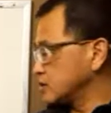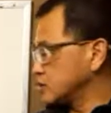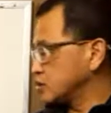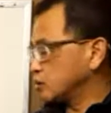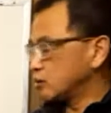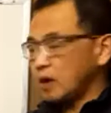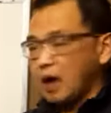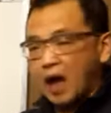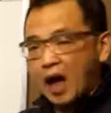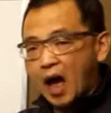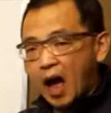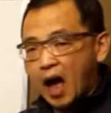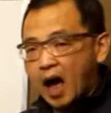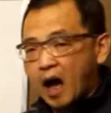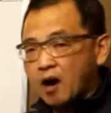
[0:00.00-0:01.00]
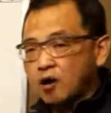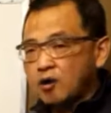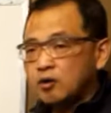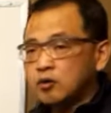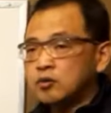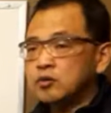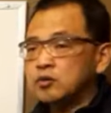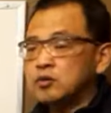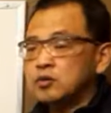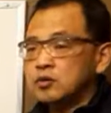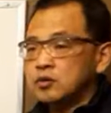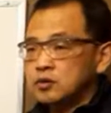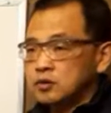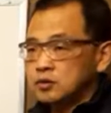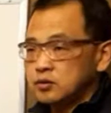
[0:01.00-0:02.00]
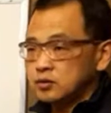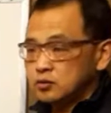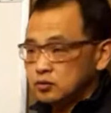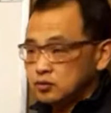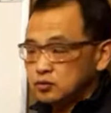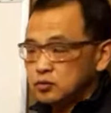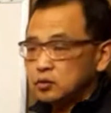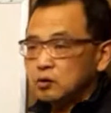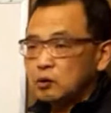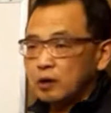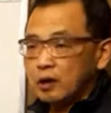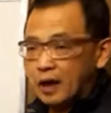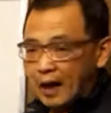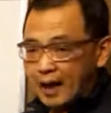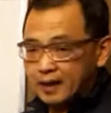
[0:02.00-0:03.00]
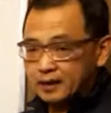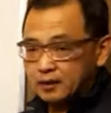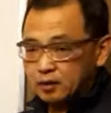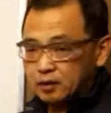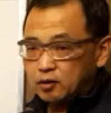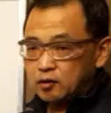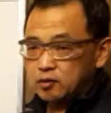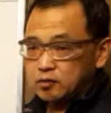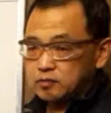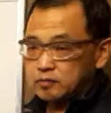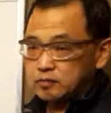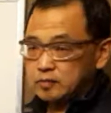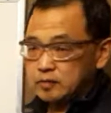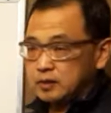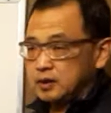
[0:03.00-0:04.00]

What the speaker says: So how do you like the home